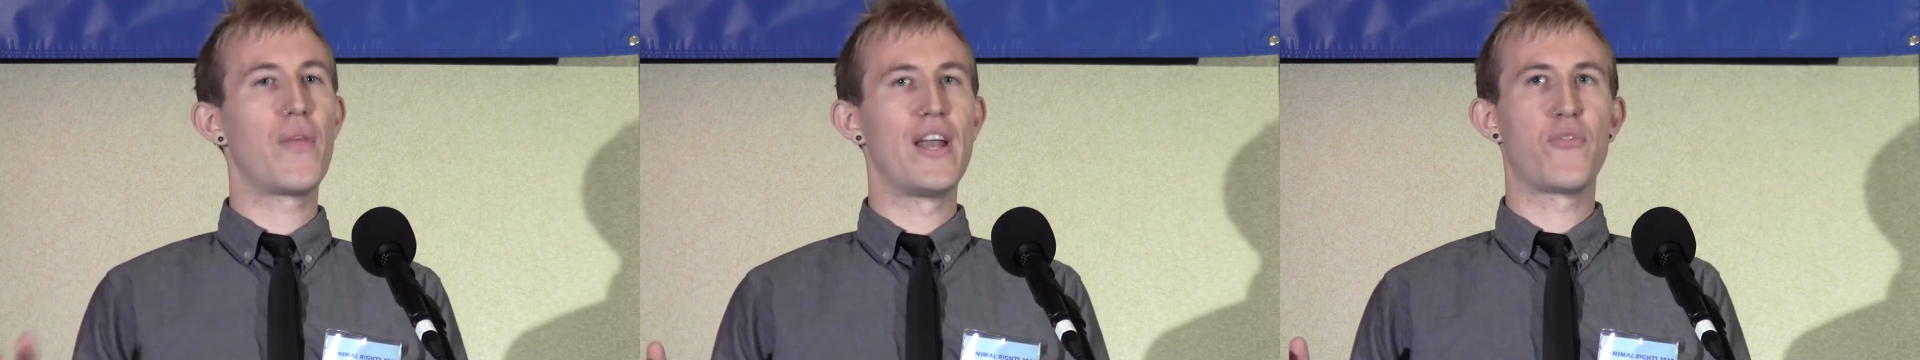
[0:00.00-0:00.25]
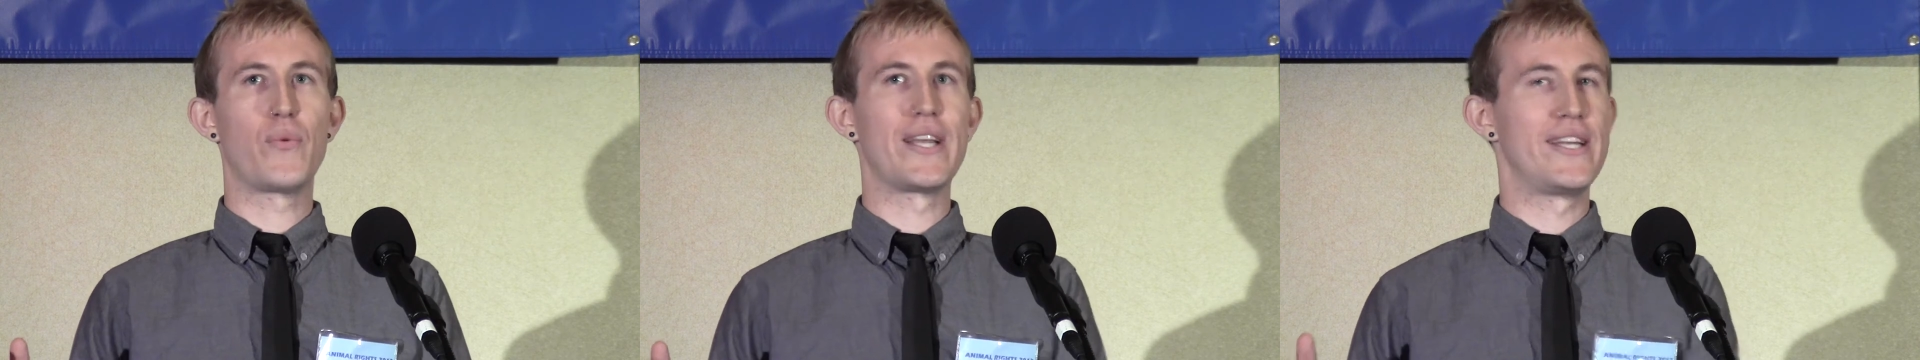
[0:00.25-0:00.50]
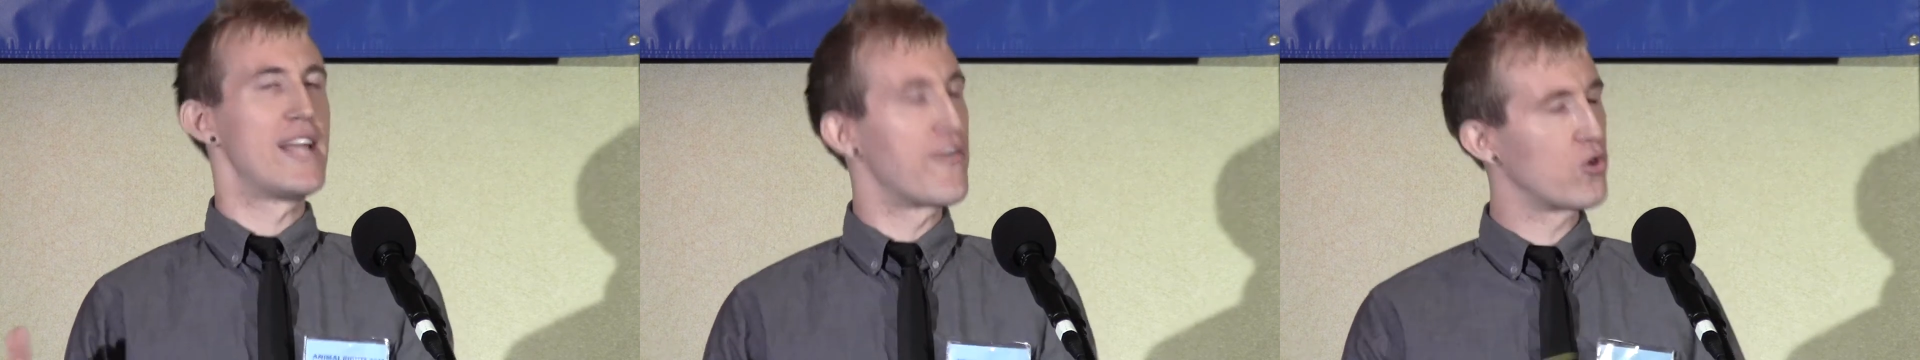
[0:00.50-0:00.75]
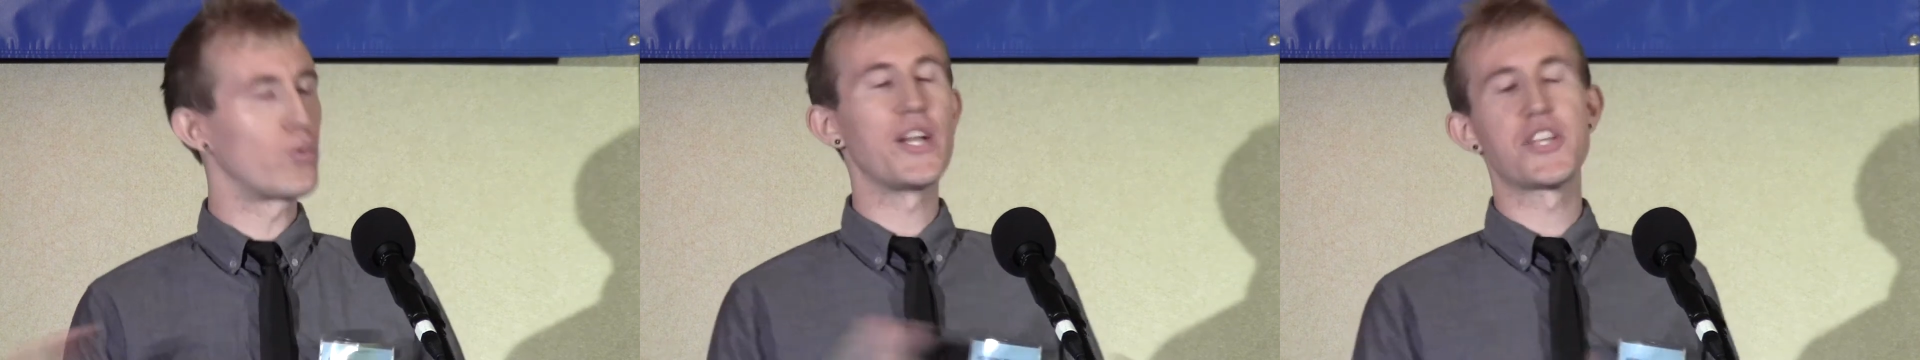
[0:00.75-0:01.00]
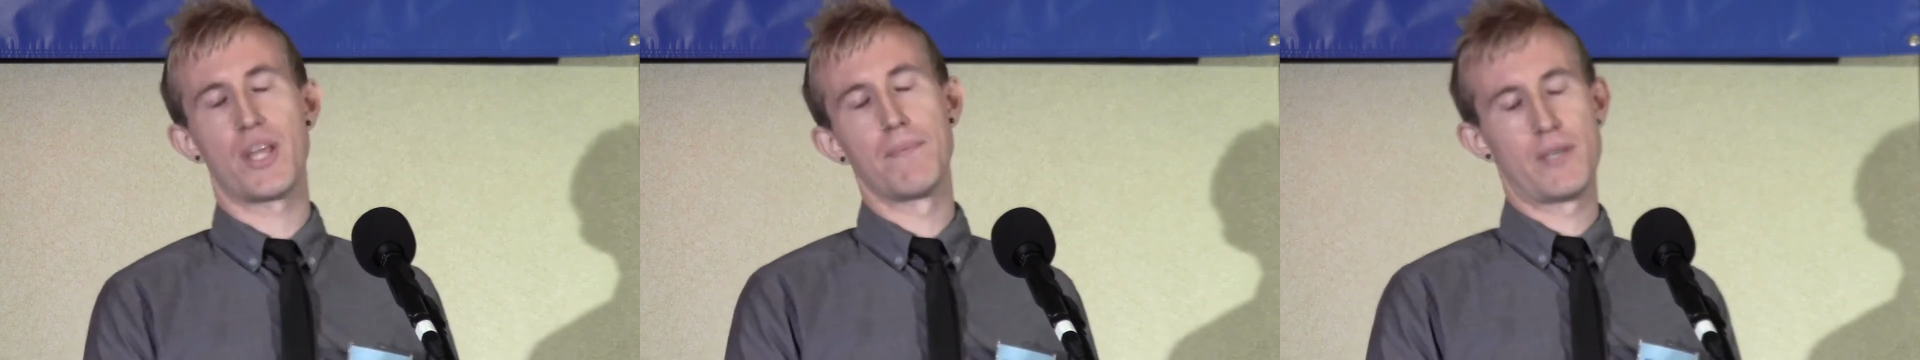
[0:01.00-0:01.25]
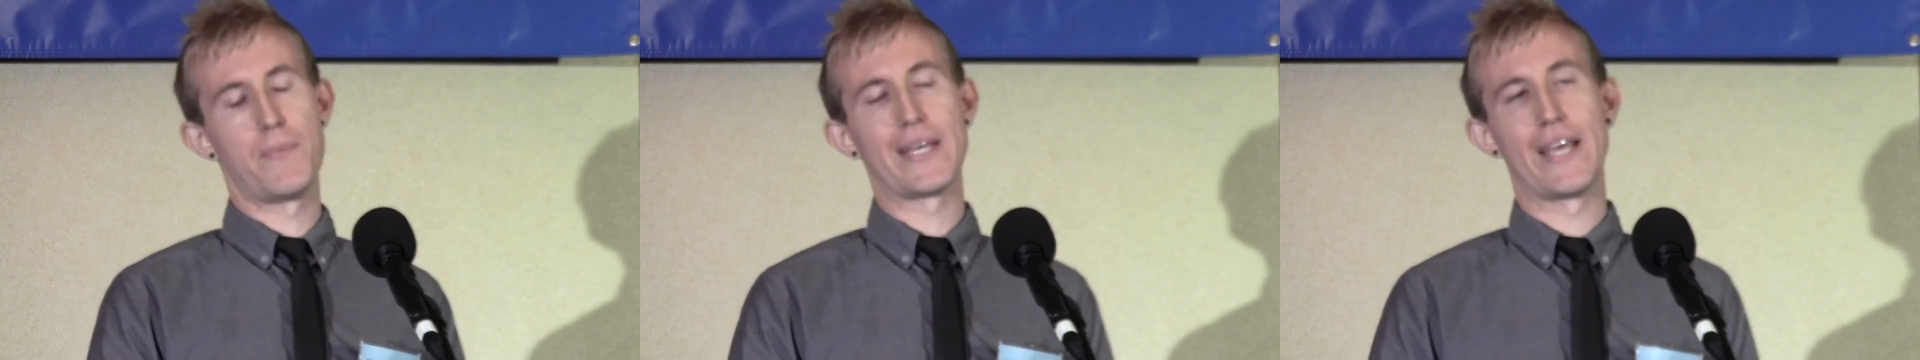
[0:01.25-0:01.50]
than if we had never reached them
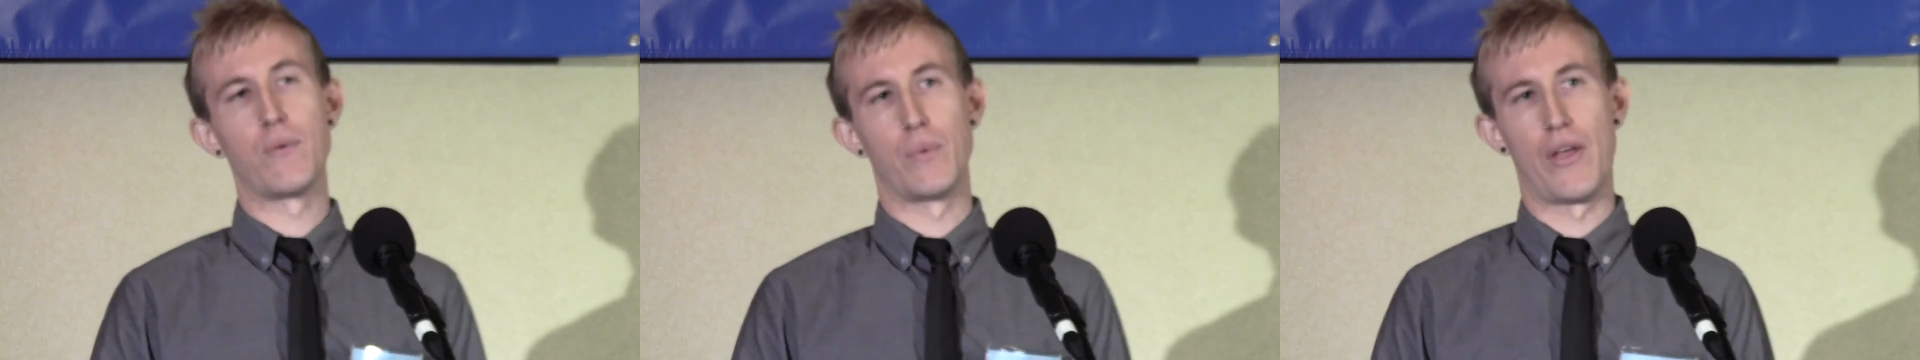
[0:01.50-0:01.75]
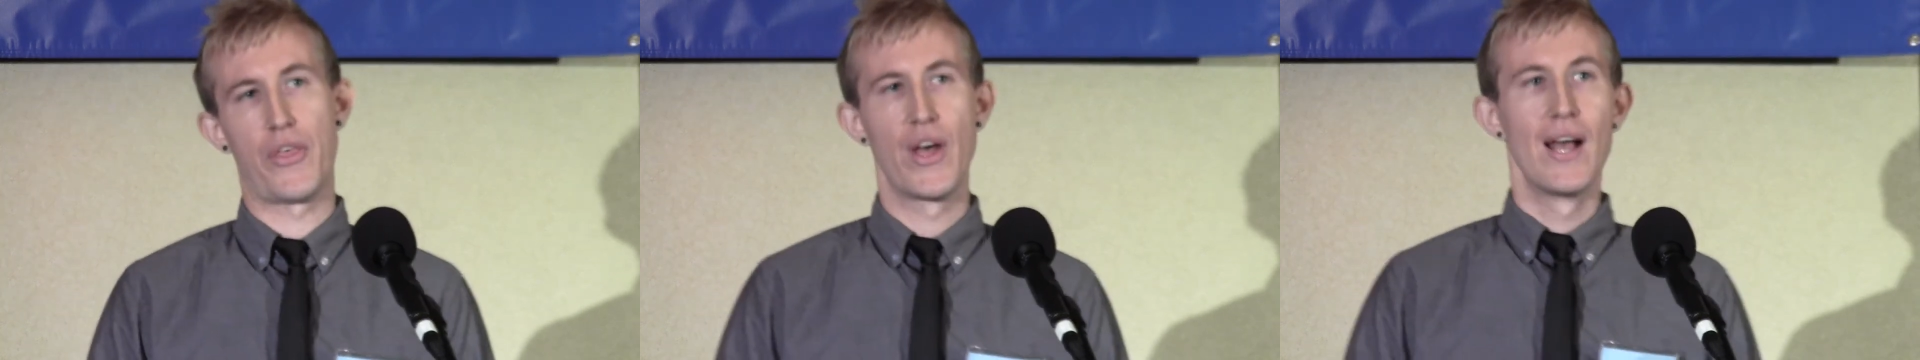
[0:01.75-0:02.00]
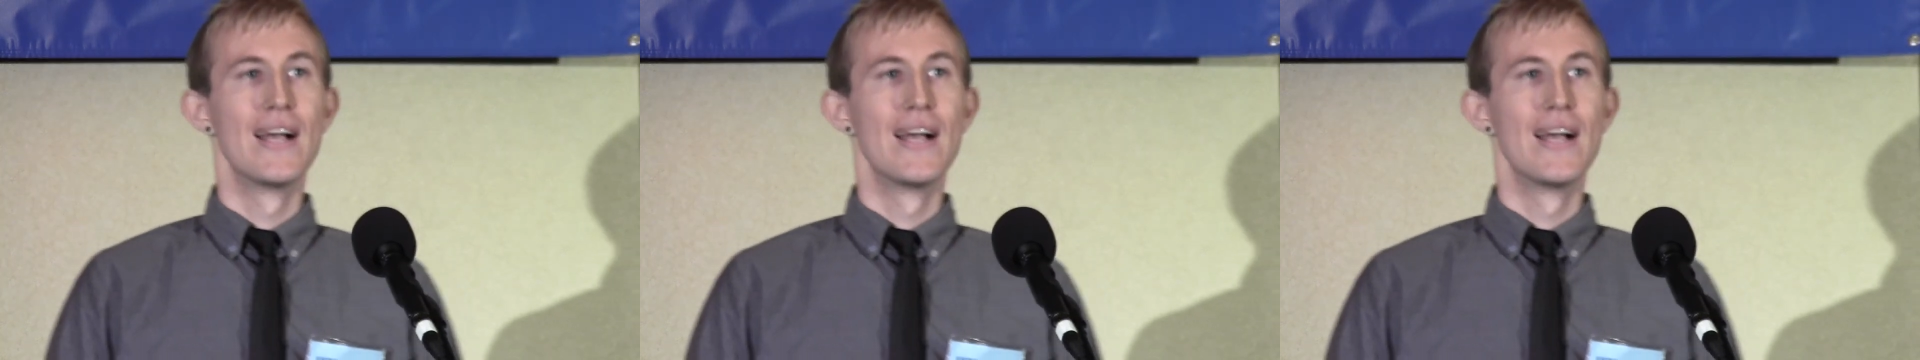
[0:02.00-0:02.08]
to begin with.